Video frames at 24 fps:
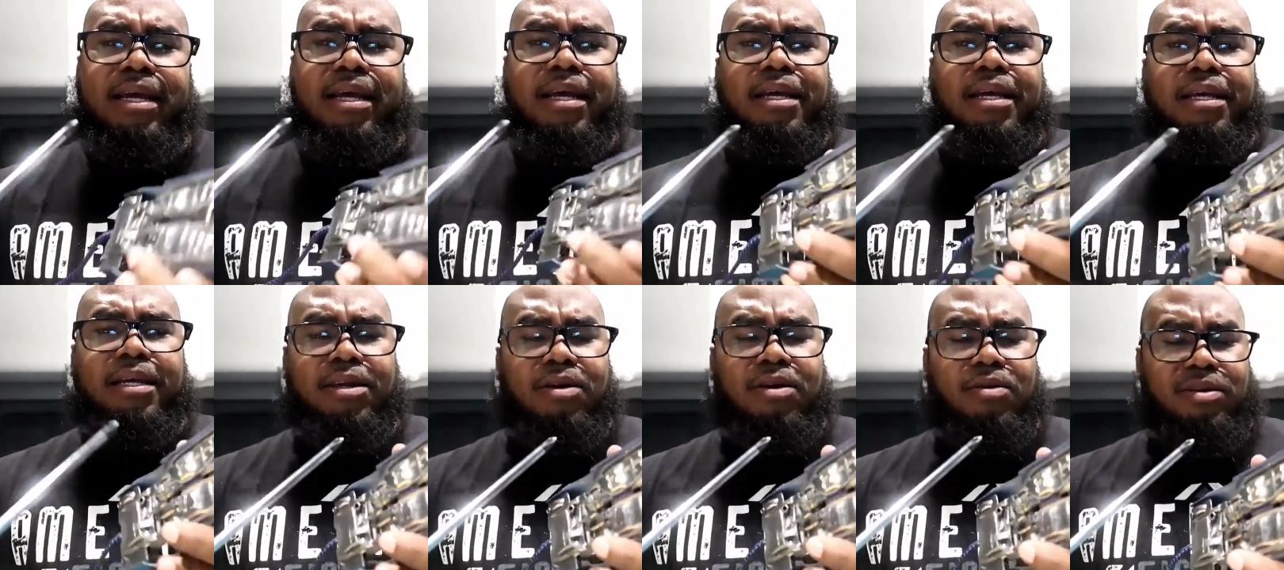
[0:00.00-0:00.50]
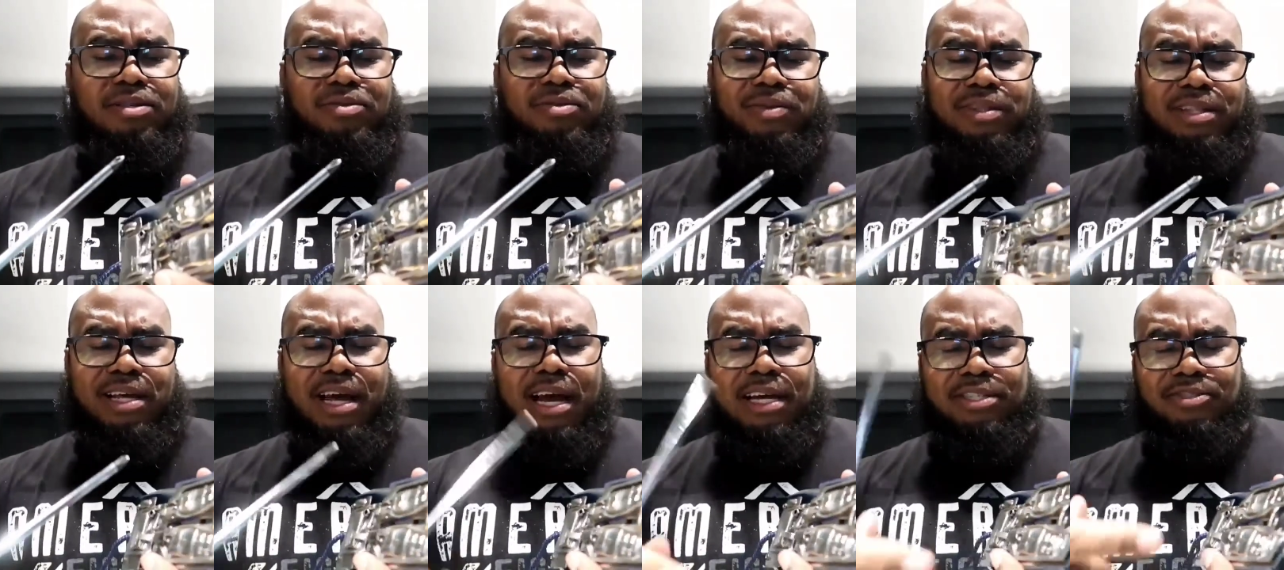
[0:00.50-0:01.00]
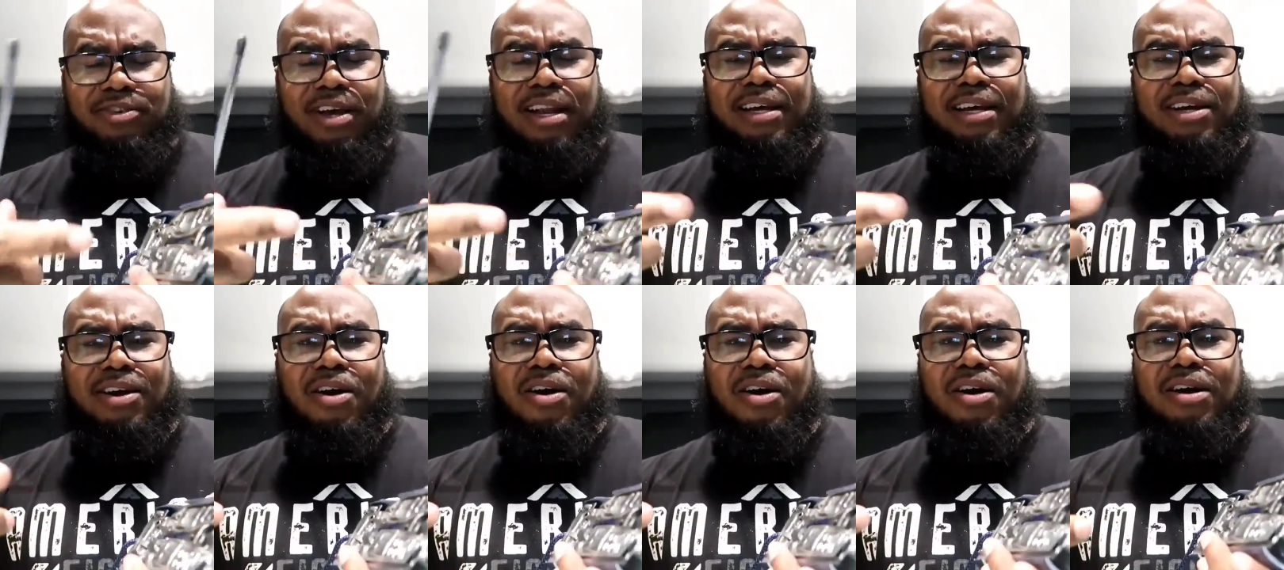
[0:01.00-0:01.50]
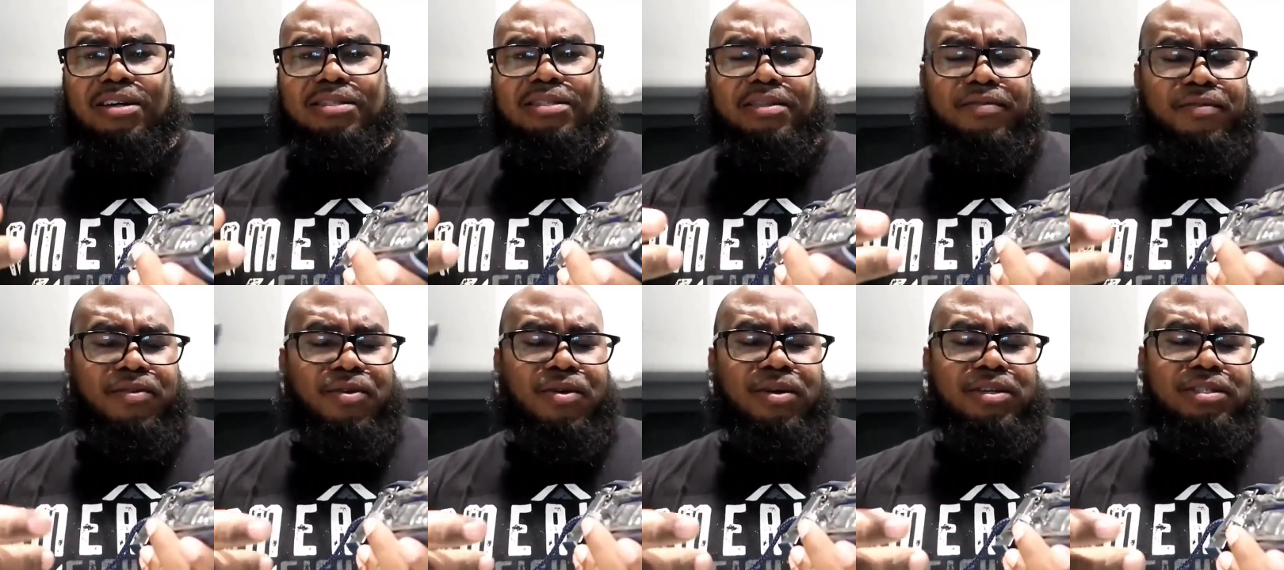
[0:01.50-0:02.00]
You know, because with the hydraulic cars, of
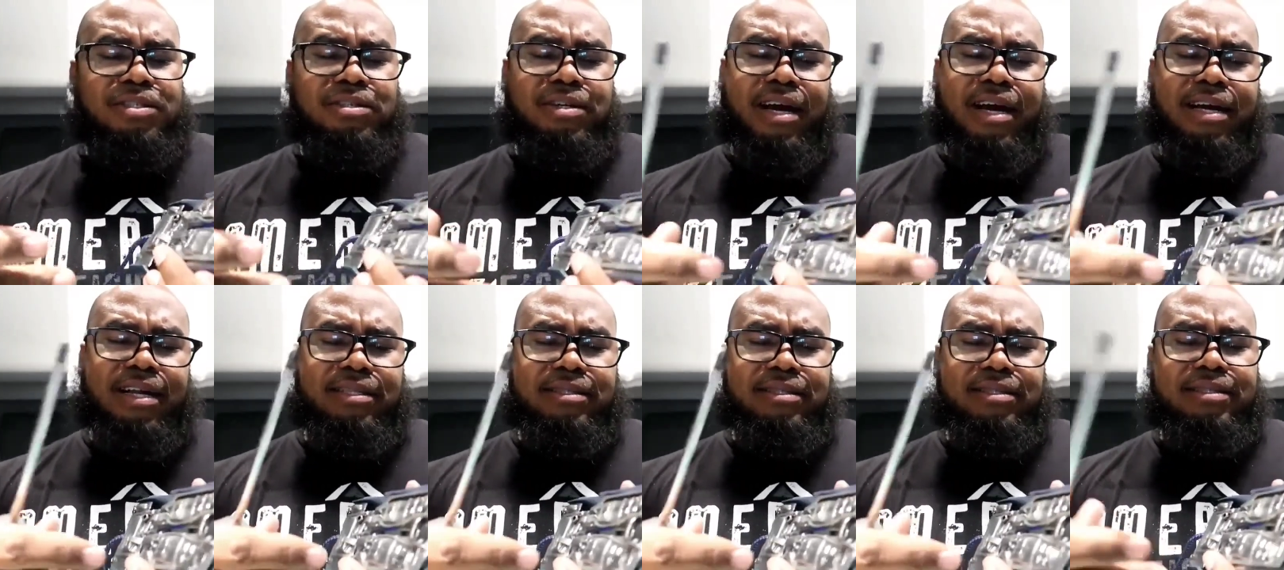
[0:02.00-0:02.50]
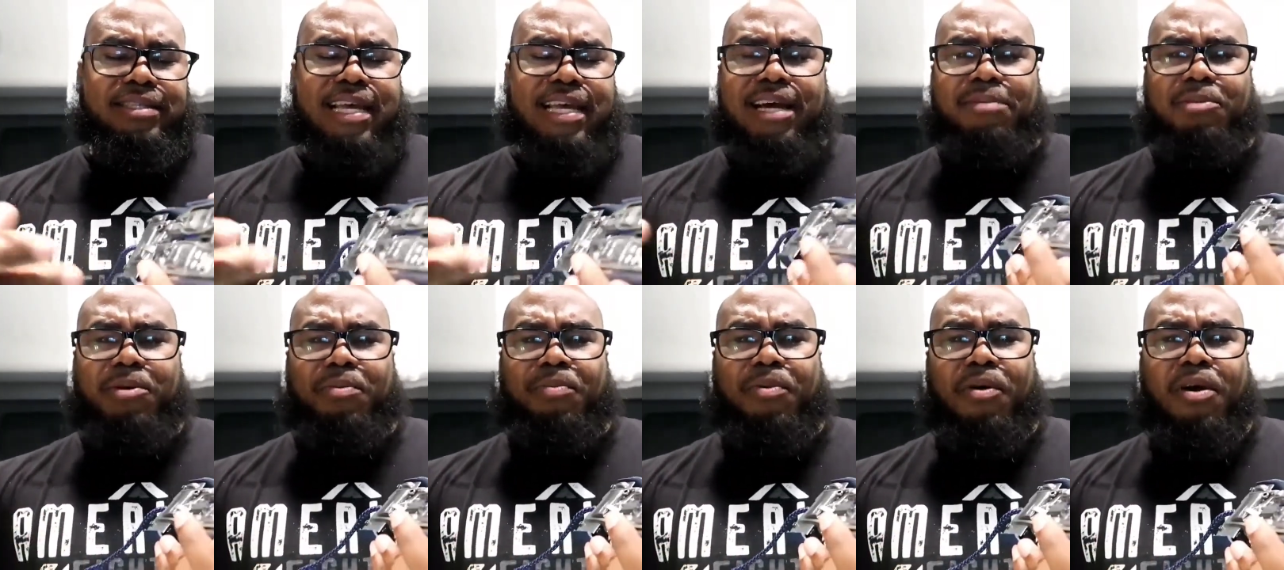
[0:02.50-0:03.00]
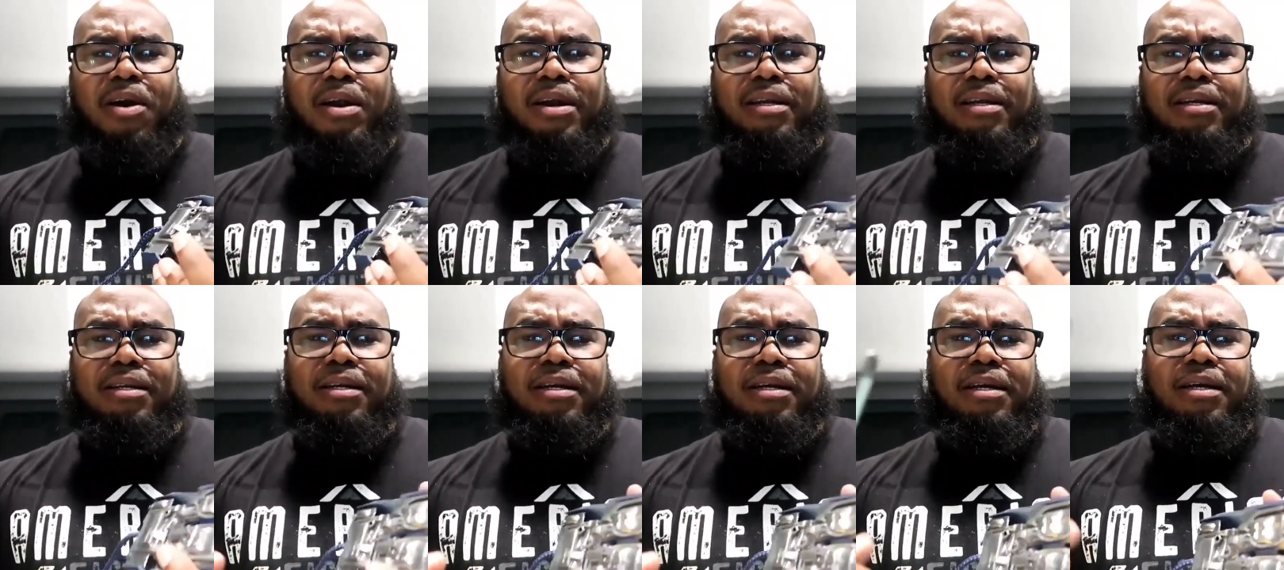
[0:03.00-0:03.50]
course, you got to take them apart and